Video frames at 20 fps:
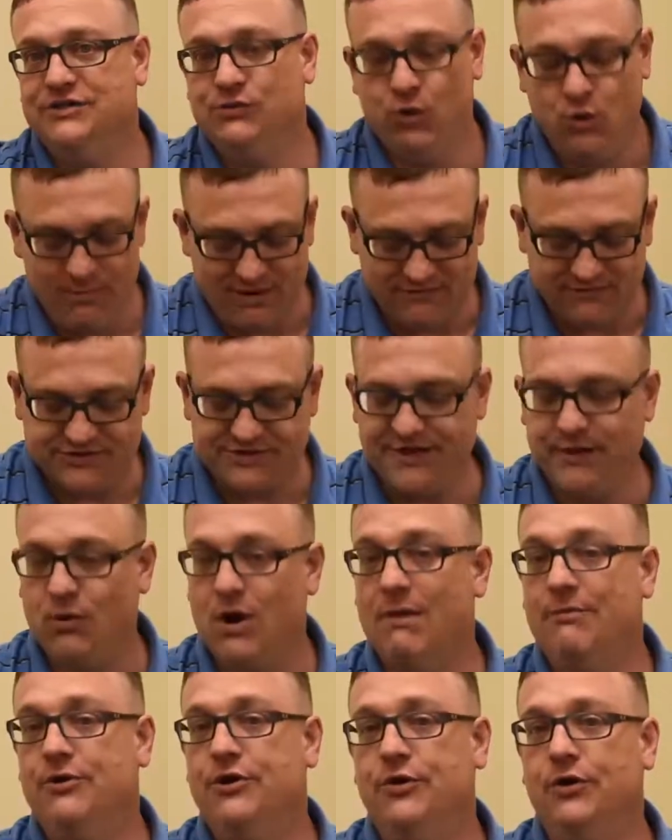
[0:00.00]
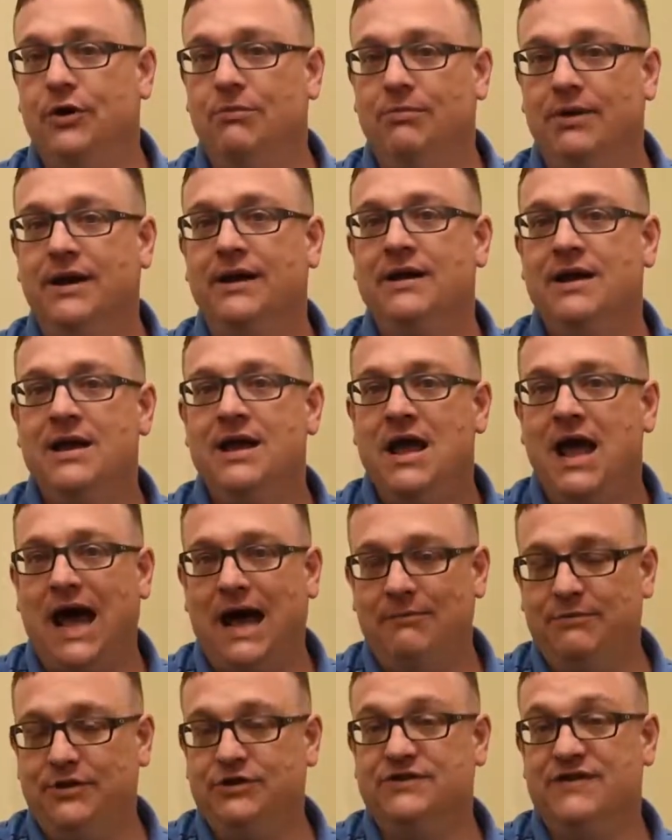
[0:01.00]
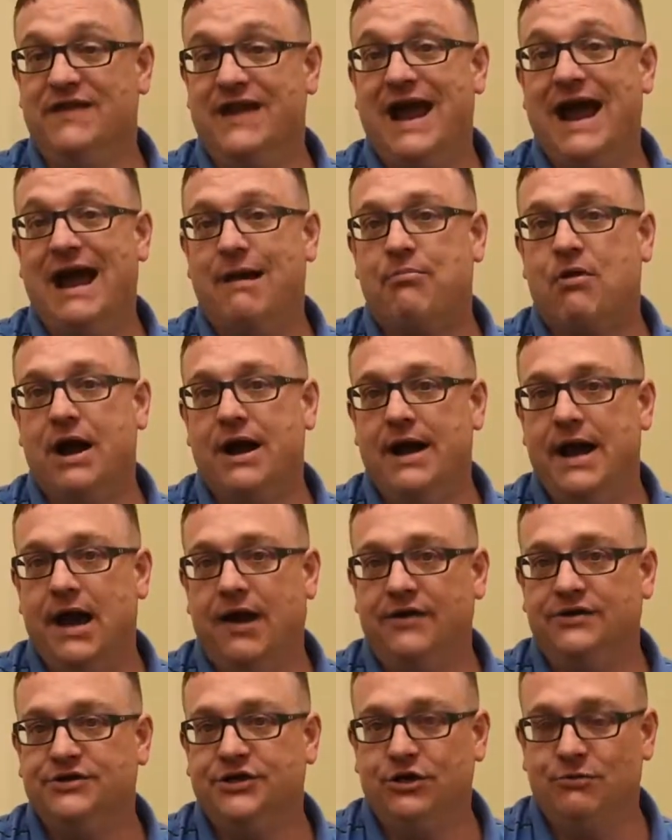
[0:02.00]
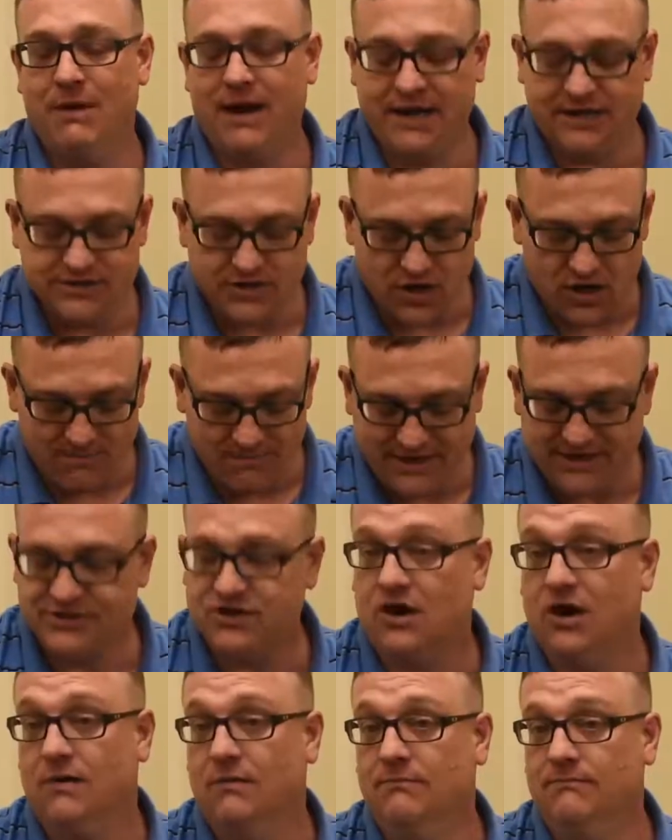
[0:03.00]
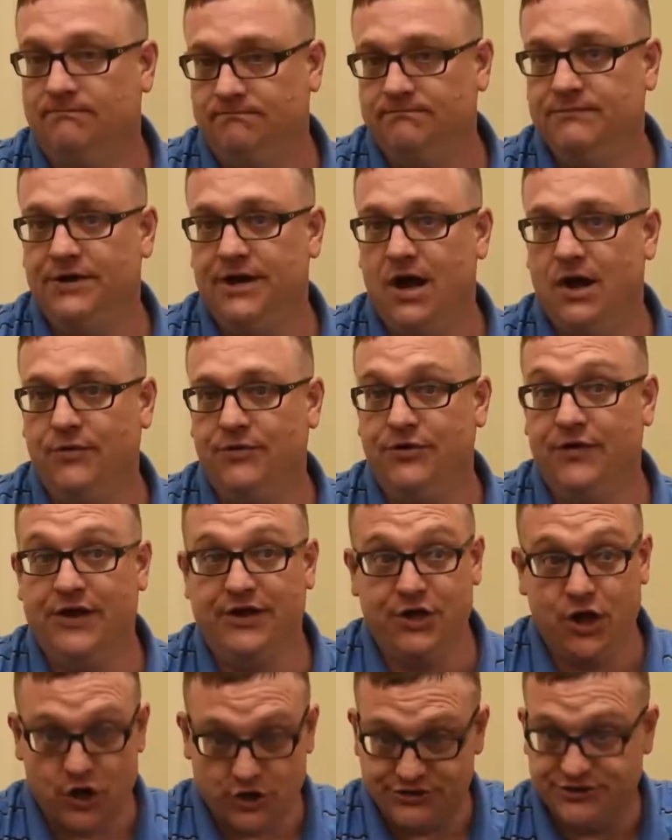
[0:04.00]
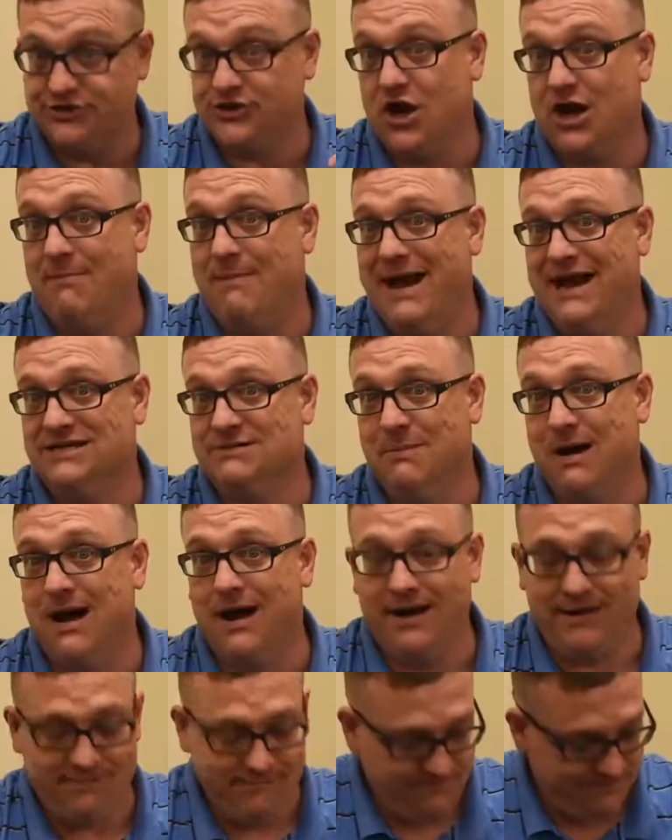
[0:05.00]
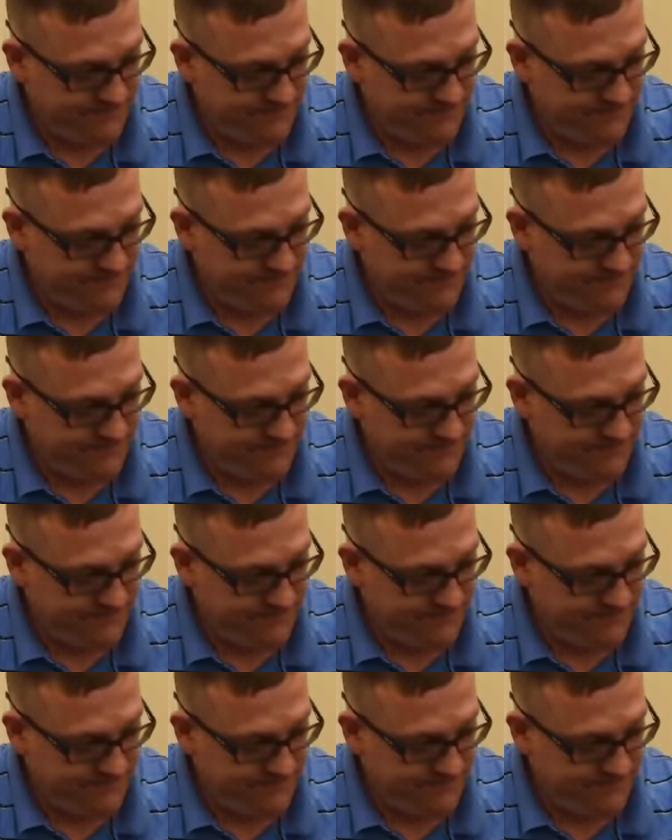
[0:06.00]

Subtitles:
You won't be able to see what I'm doing, but I'm using the app right now to tune my guitar and make sure that yours is going to match mine.